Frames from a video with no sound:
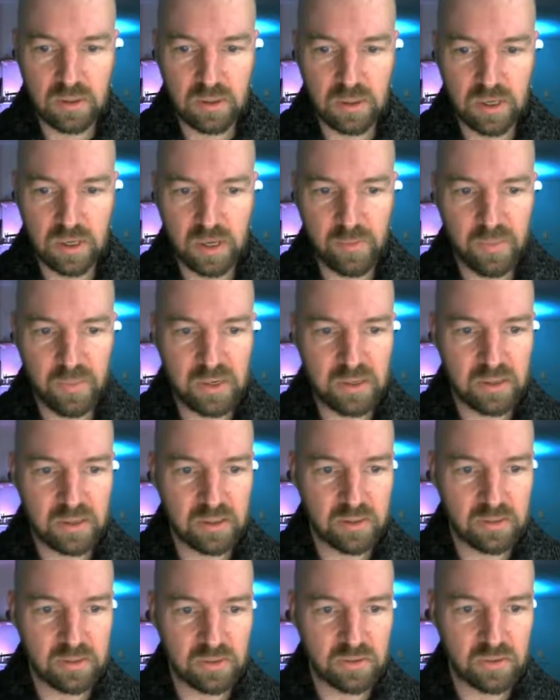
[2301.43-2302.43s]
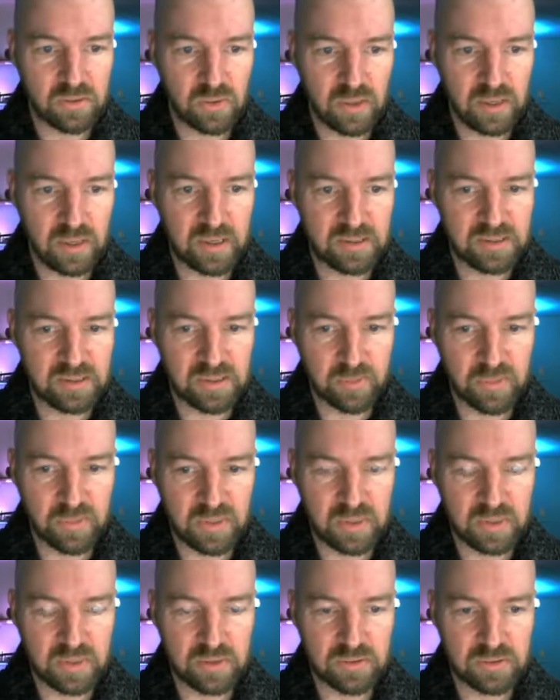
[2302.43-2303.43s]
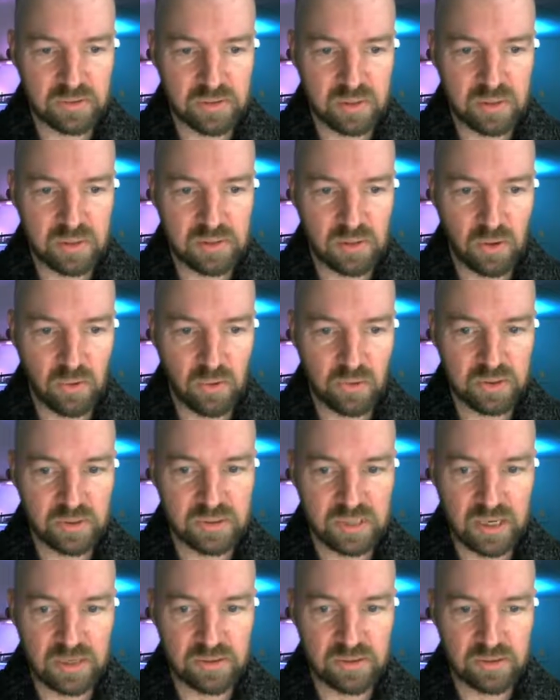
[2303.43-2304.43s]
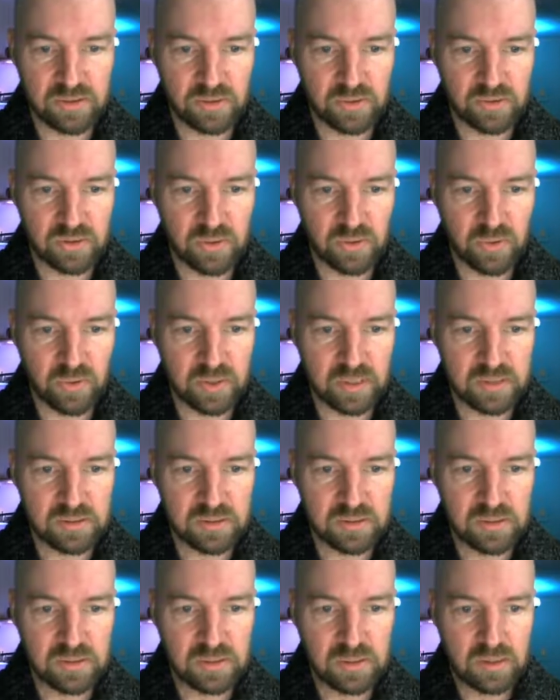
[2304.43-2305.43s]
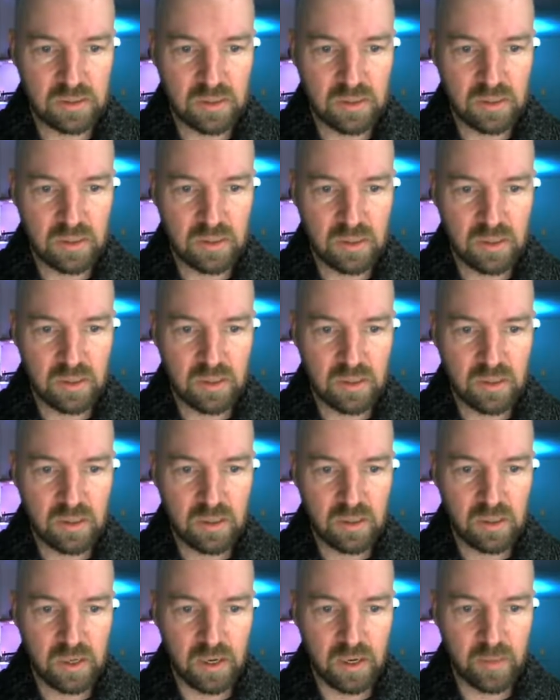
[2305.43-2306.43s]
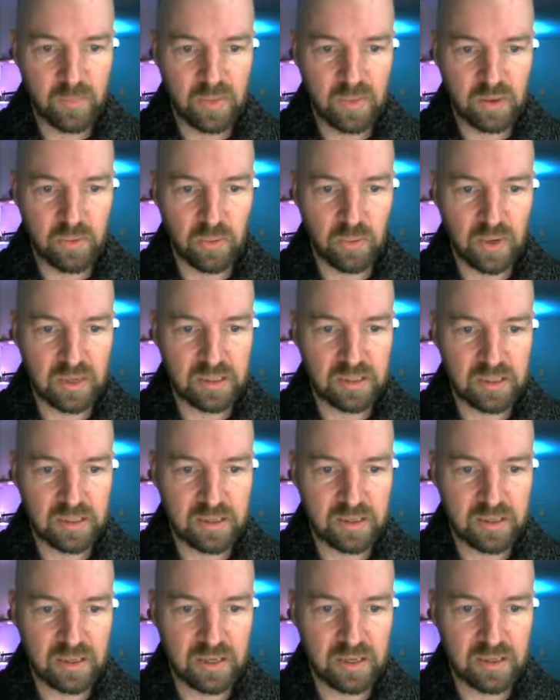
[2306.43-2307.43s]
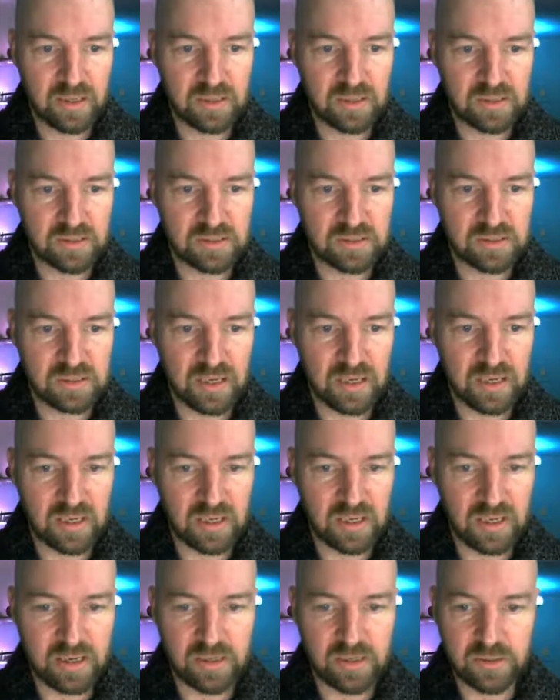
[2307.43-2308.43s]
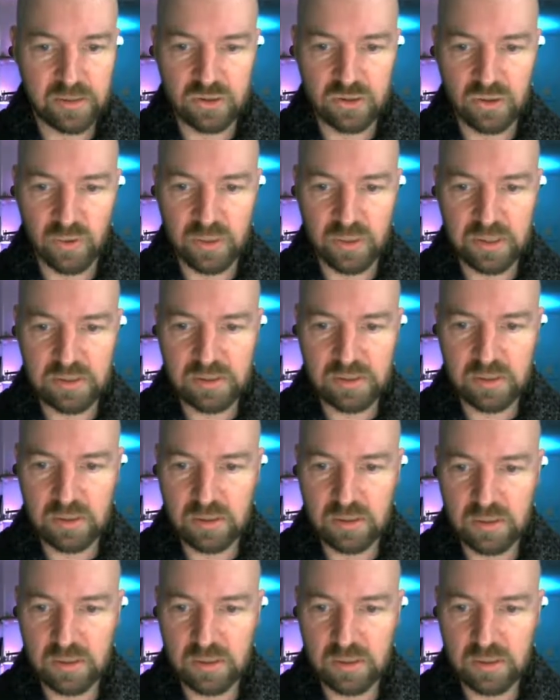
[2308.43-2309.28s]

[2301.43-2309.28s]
I'm going to try something here. So this horizontal joint, I'm going to right click on it and say Edit Joint.